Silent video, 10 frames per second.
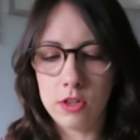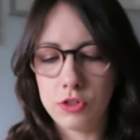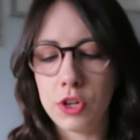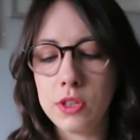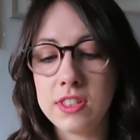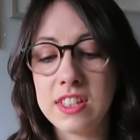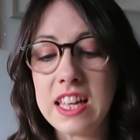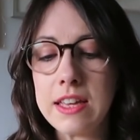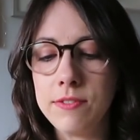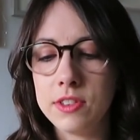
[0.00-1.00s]
I'll show you the
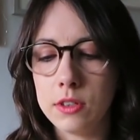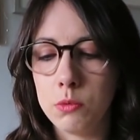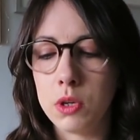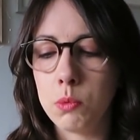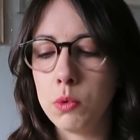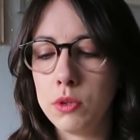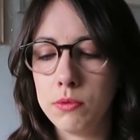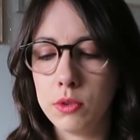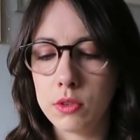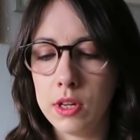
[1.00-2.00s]
sleeves of what it would
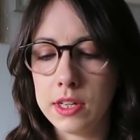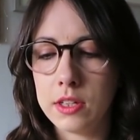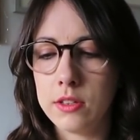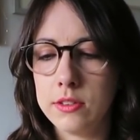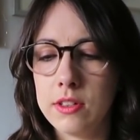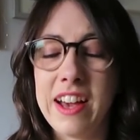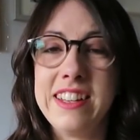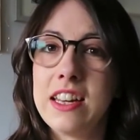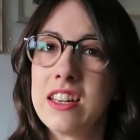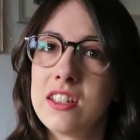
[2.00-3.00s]
have looked like, because I
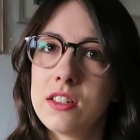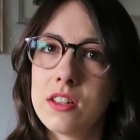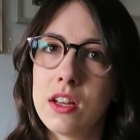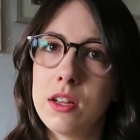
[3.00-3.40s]
didn't